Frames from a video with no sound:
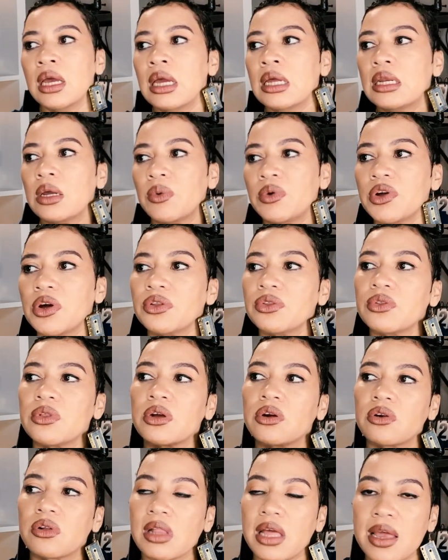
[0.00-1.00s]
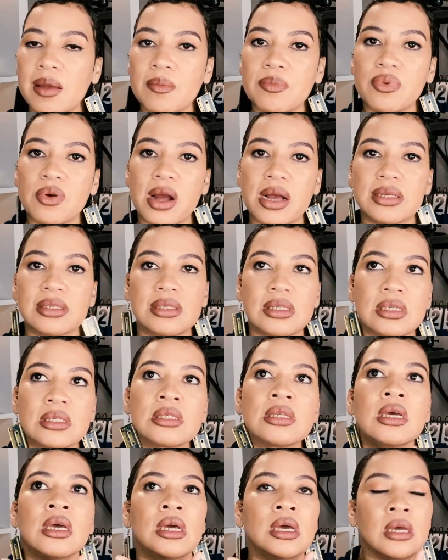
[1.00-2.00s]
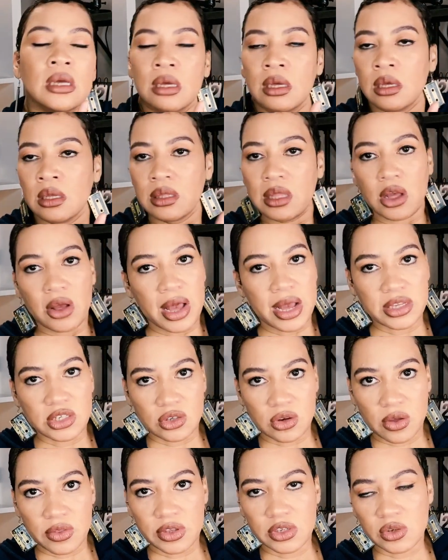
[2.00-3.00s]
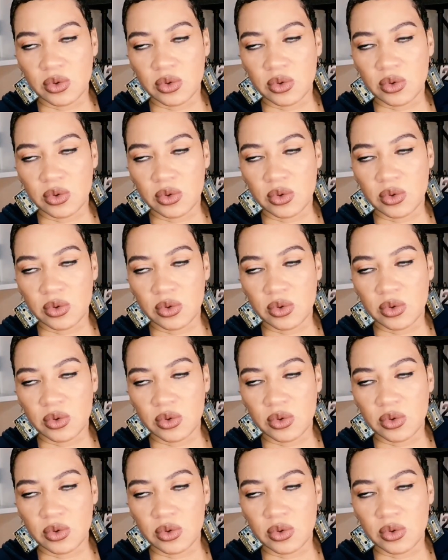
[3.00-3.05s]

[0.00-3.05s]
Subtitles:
And when you go through the claim process, they'll ask you all these